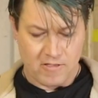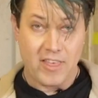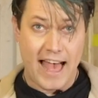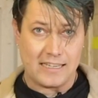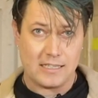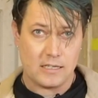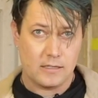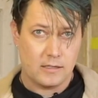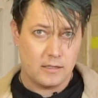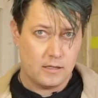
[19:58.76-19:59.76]
that
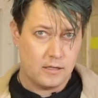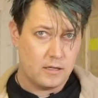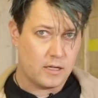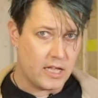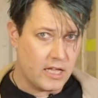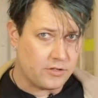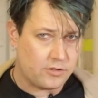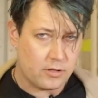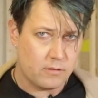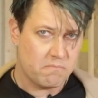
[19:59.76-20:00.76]

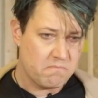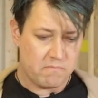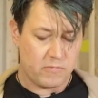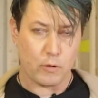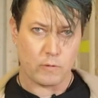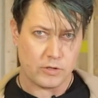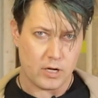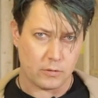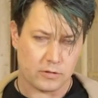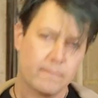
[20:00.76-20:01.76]
is the
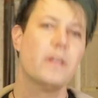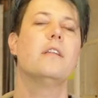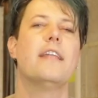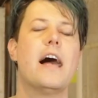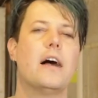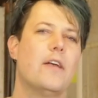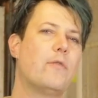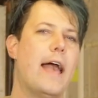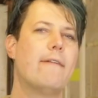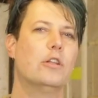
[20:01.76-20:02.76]
result. Now, if
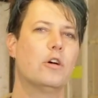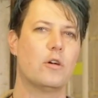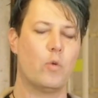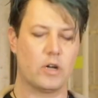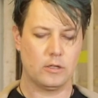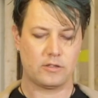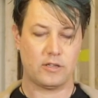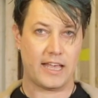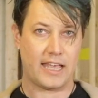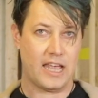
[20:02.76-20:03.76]
we have a look at looks
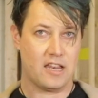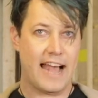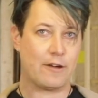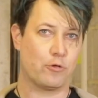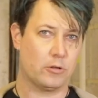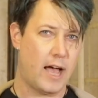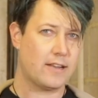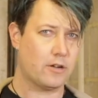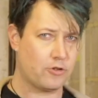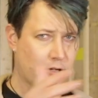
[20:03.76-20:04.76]
like in natural
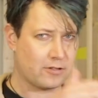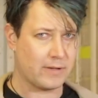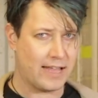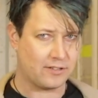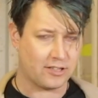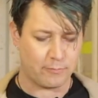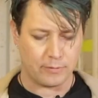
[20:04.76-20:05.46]
light, I've shot some of that stuff